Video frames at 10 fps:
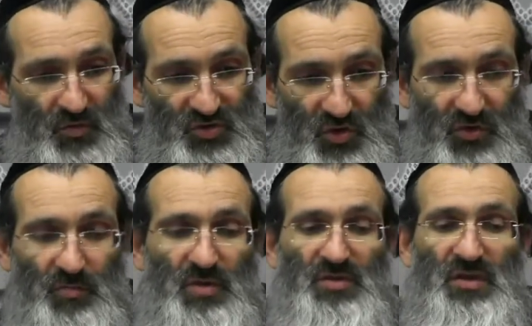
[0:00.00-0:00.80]
which are
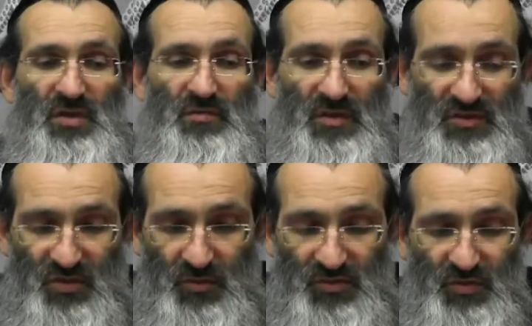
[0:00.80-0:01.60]
the bosa gidim
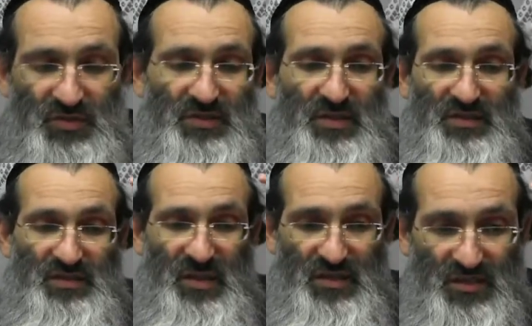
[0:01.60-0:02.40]
atzomas, which is
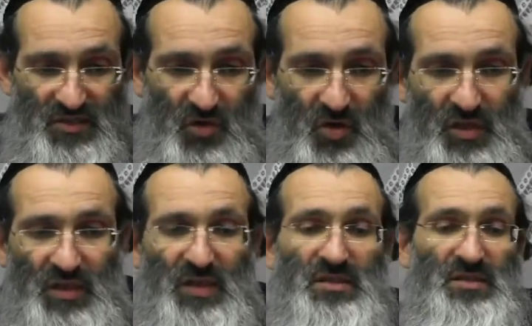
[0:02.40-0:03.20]
inside the skull,
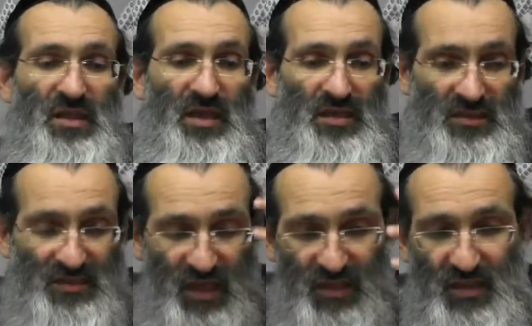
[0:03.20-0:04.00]
and
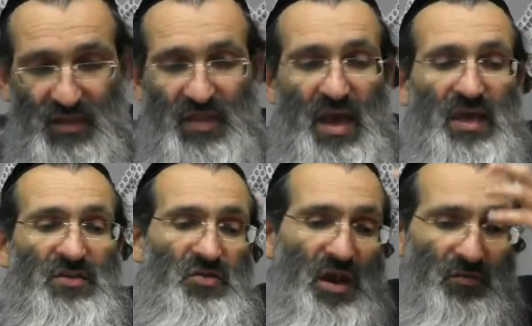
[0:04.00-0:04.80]
inside
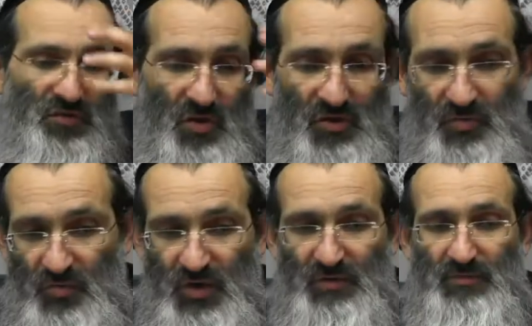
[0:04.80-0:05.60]
that you have what's called the
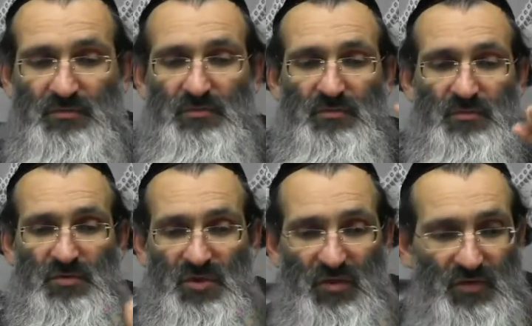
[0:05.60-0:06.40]
brain,
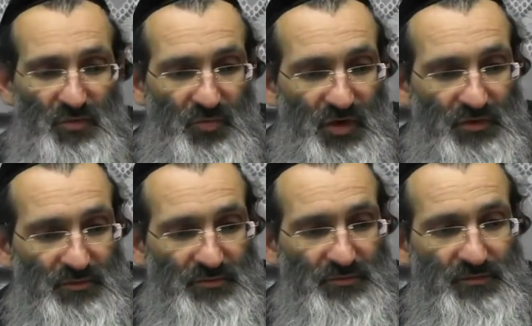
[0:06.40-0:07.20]
which you have the
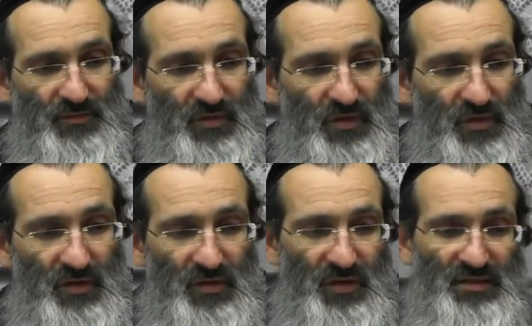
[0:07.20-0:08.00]
brain.
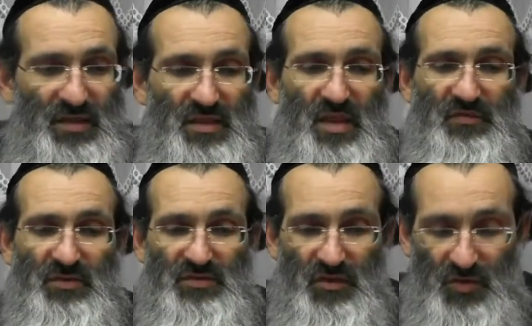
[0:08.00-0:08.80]
That's the
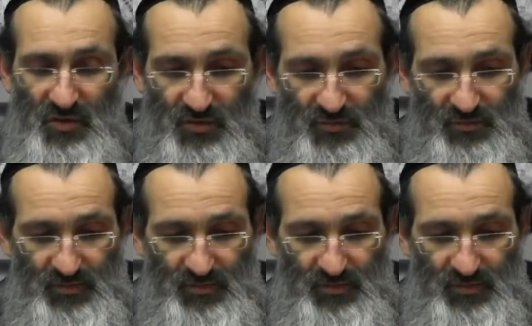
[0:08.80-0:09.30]
nefesh. Okay,